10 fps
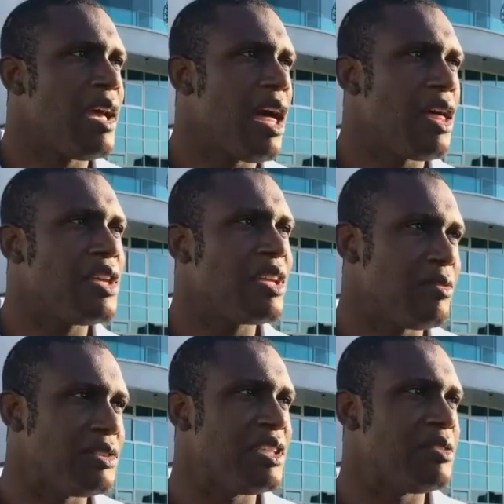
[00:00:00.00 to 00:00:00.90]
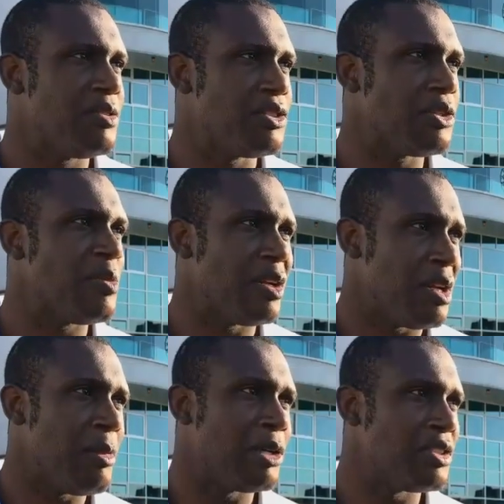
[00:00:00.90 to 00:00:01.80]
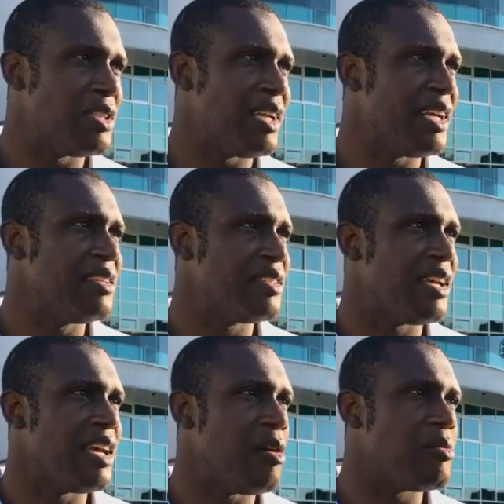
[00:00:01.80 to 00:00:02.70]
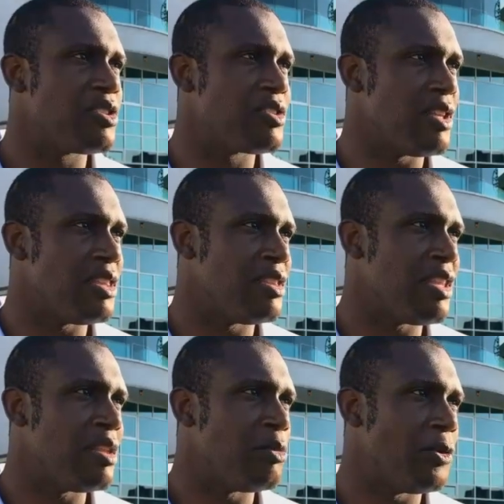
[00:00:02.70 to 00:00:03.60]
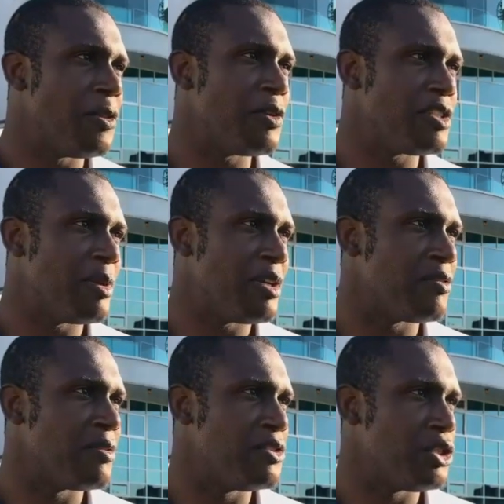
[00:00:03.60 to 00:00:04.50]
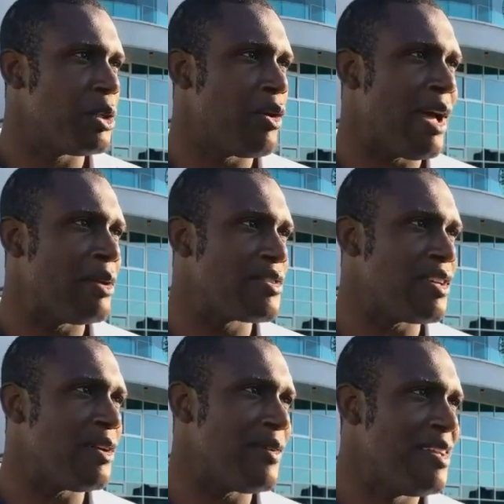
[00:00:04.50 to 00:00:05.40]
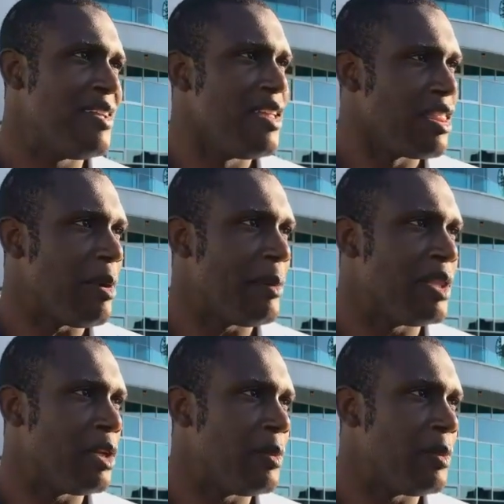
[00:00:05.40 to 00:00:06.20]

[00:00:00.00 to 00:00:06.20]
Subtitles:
Yeah, I think obviously the sun's been on it most of the day, and in the morning there is a bit of dew around, so there might be a little